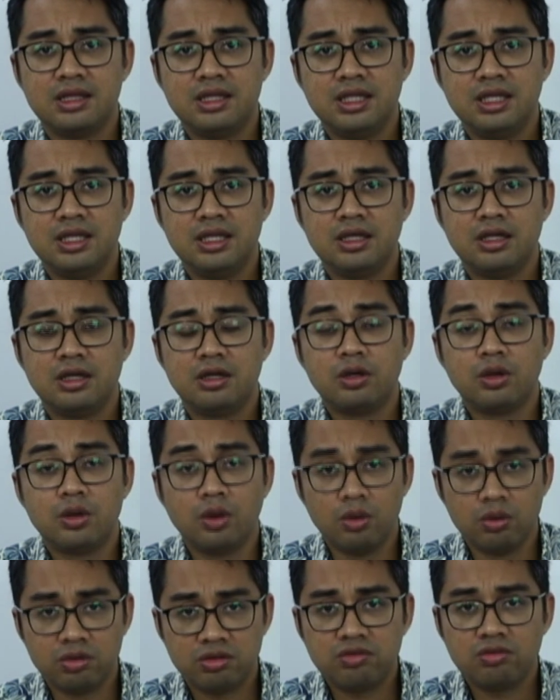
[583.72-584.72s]
the
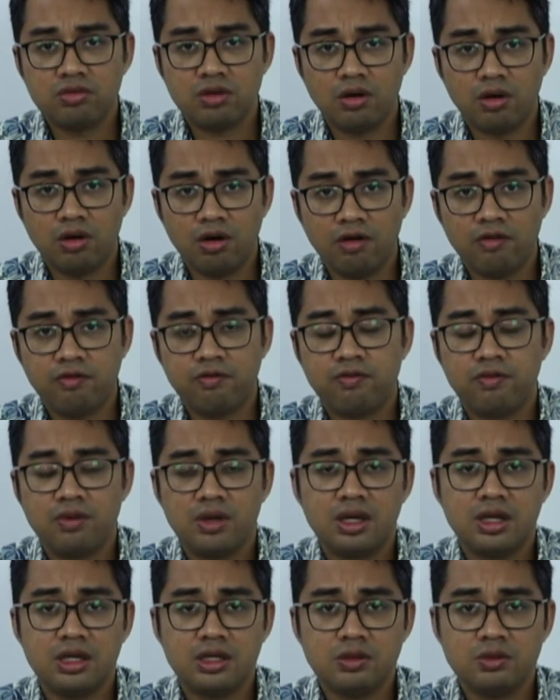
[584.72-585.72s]
growth of
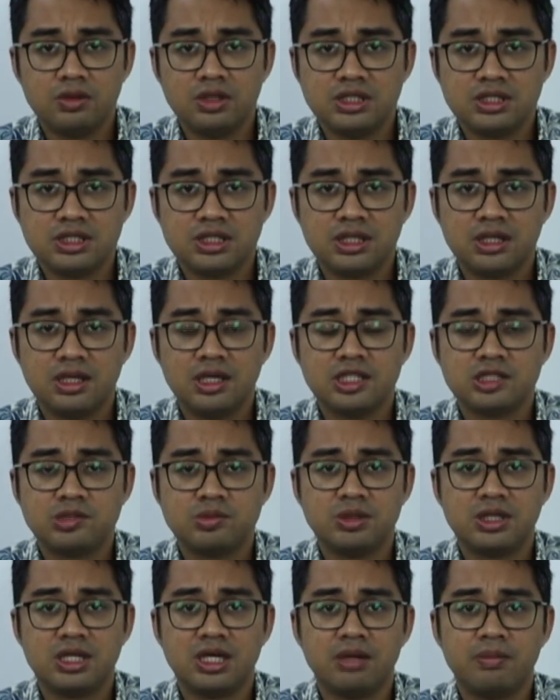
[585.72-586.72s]
Indonesia has
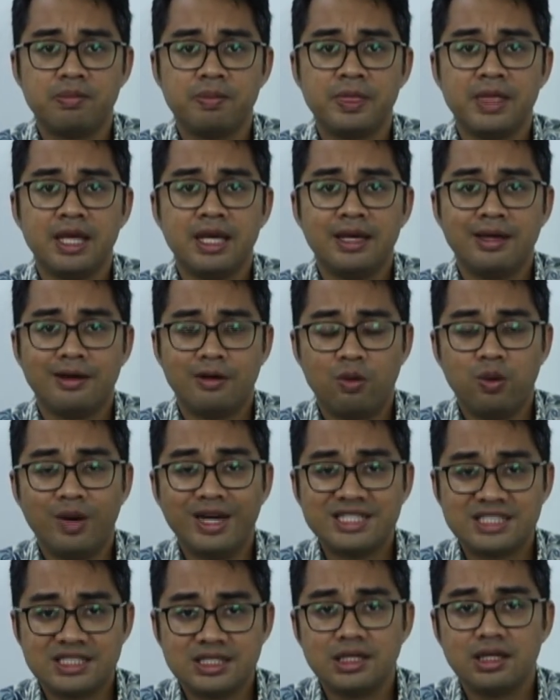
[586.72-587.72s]
become
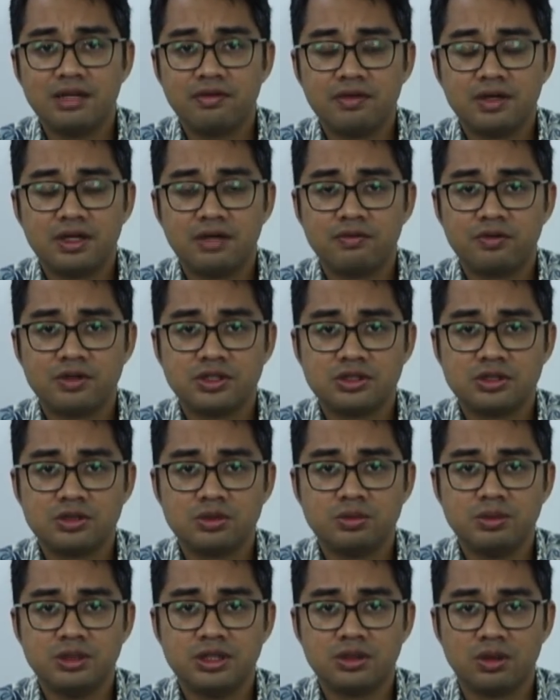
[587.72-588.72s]
quite significant for us
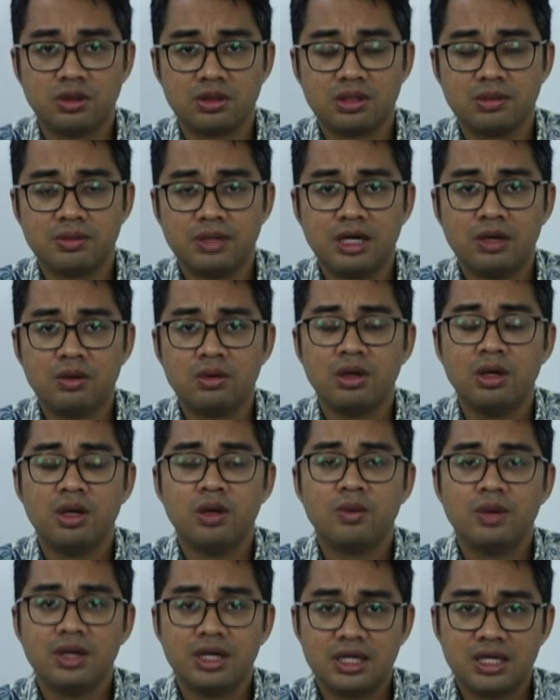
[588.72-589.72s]
to be talked about
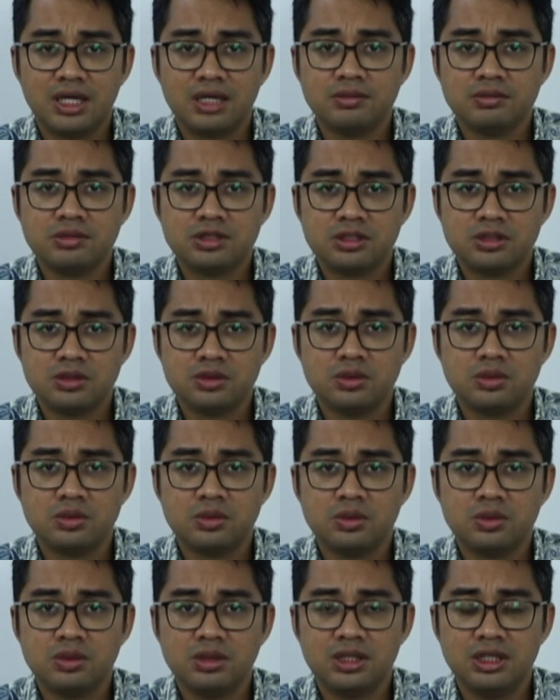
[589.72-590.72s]
when it comes
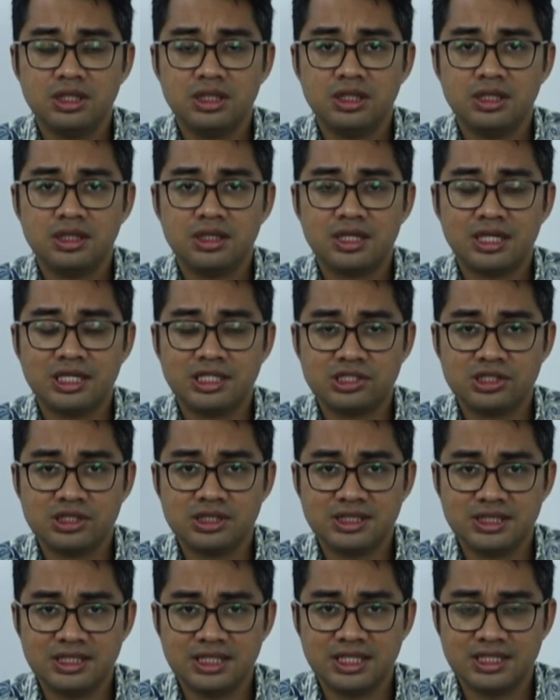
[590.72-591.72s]
to the
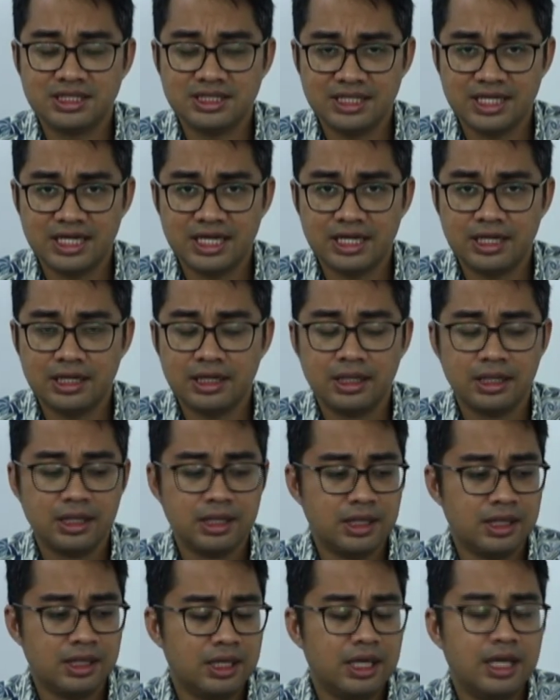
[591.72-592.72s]
countries in ASEAN.
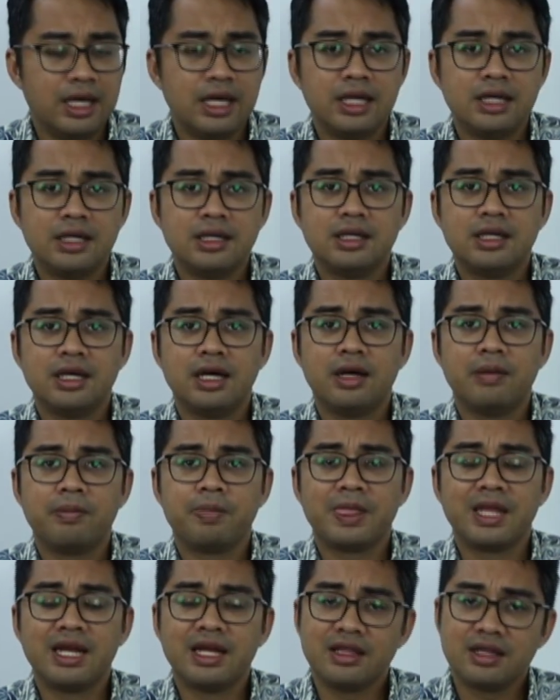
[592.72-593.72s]
And
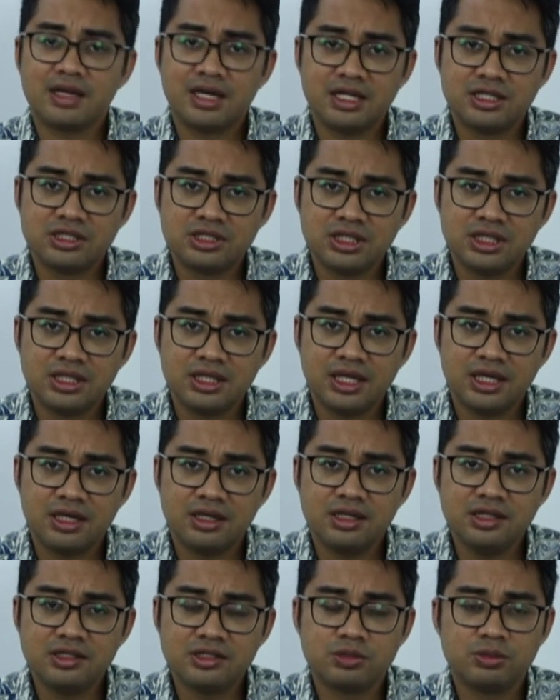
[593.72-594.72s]
another country
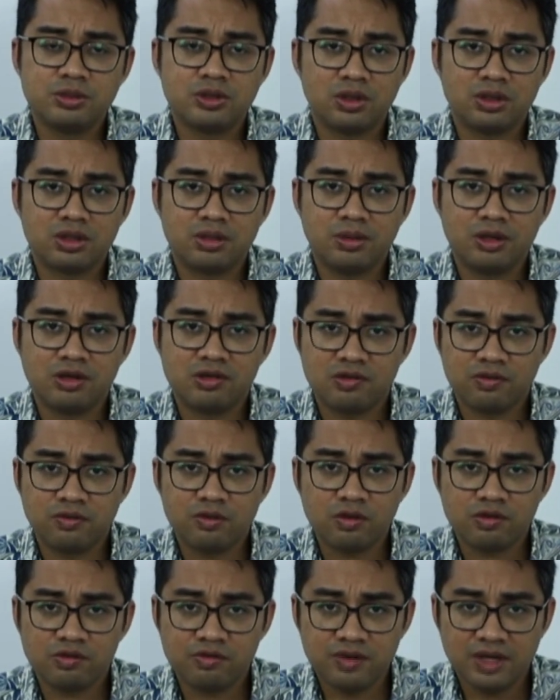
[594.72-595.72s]
that needs to be talked about is, of
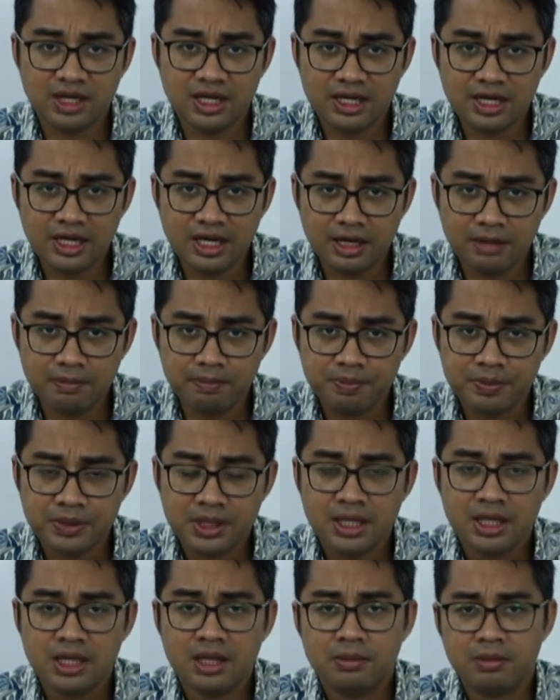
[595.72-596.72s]
course, Vietnam.
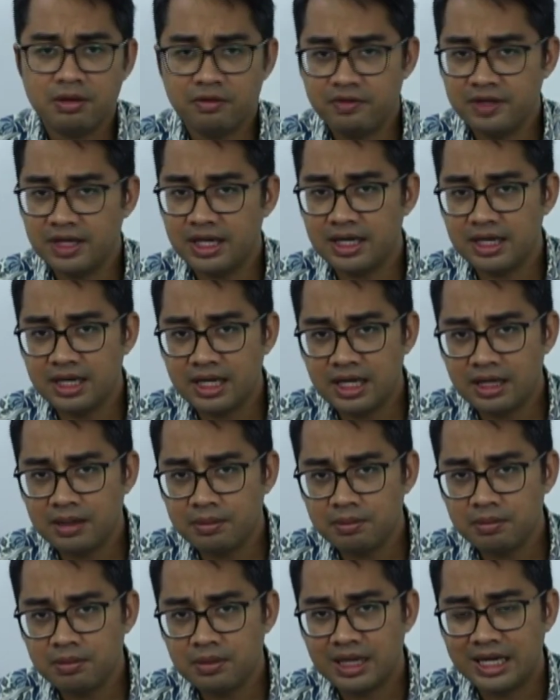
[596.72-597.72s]
But
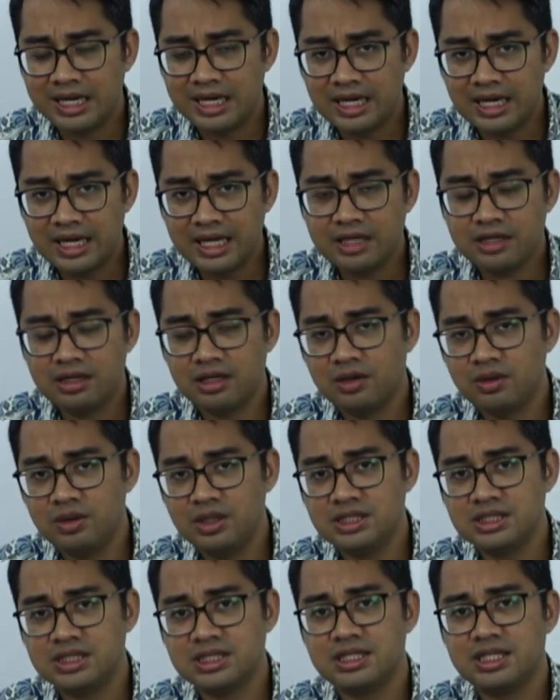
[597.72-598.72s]
Vietnam, unlike
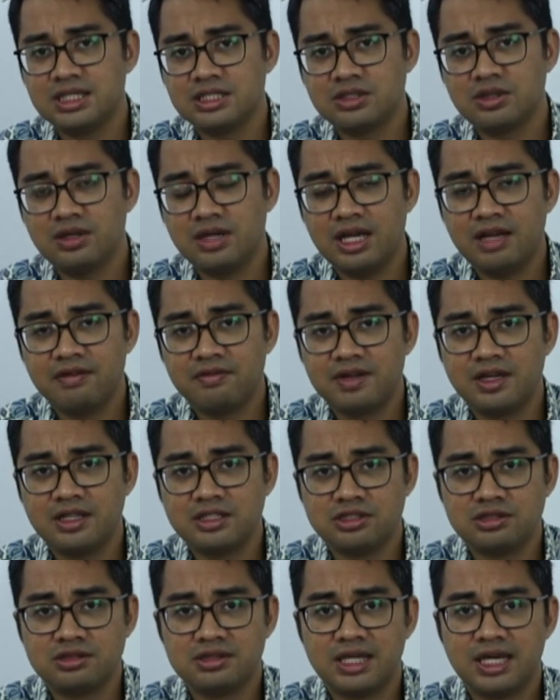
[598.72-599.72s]
Indonesia, does not have
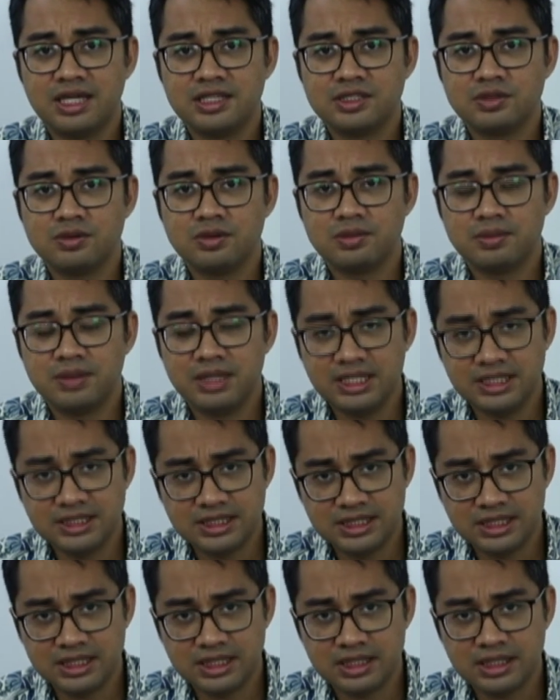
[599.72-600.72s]
cultural ties with
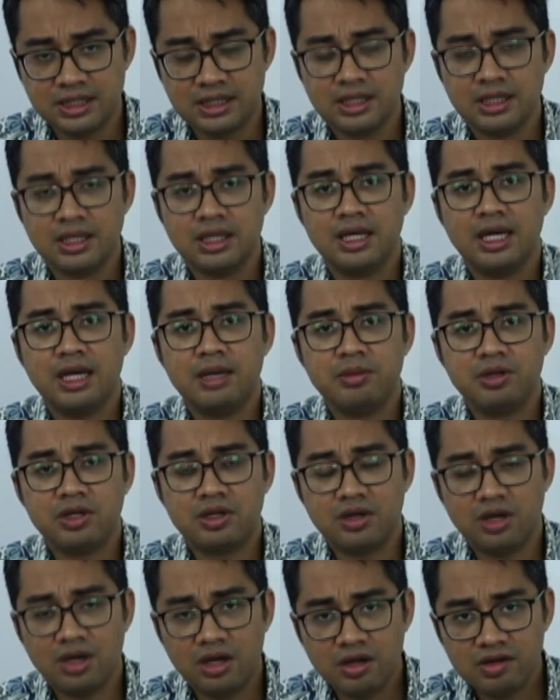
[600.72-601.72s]
Malaysia. And
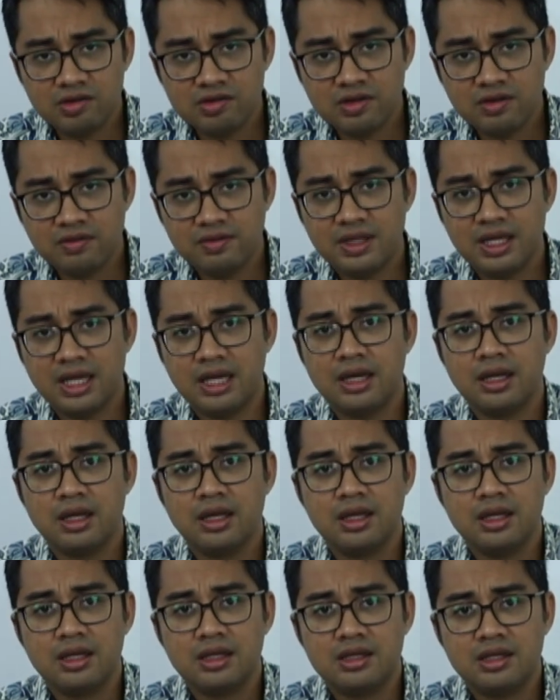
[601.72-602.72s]
because of that,
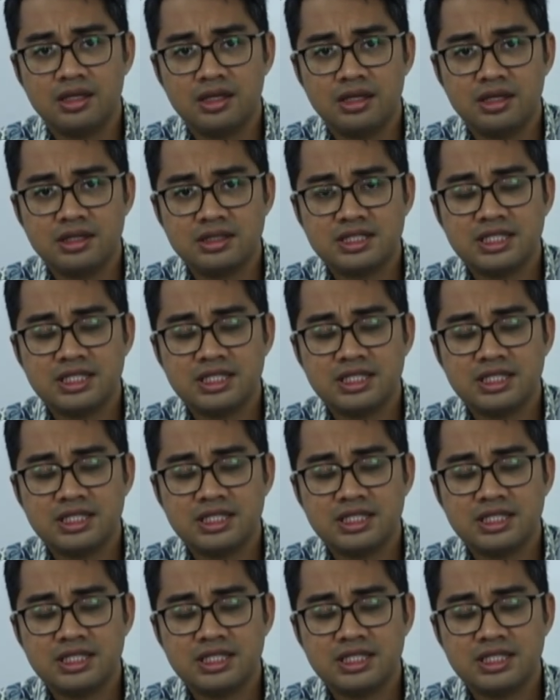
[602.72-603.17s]
the